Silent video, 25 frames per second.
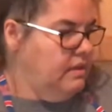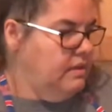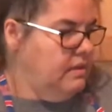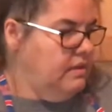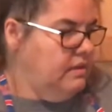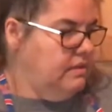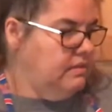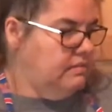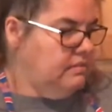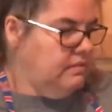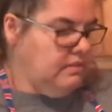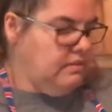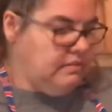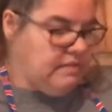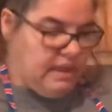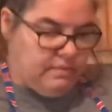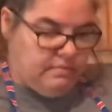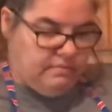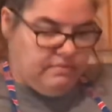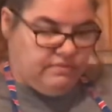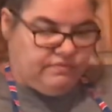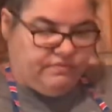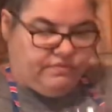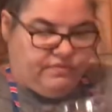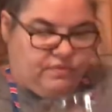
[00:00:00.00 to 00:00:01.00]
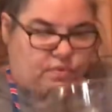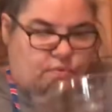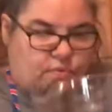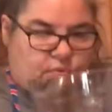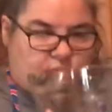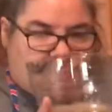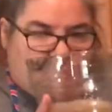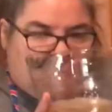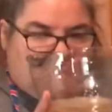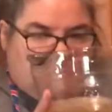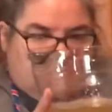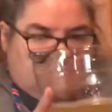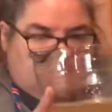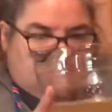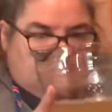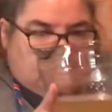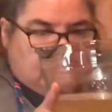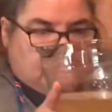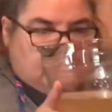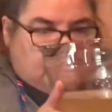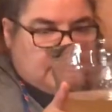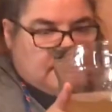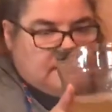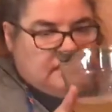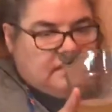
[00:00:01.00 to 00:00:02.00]
So that was 4, and this
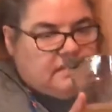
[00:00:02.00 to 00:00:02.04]
is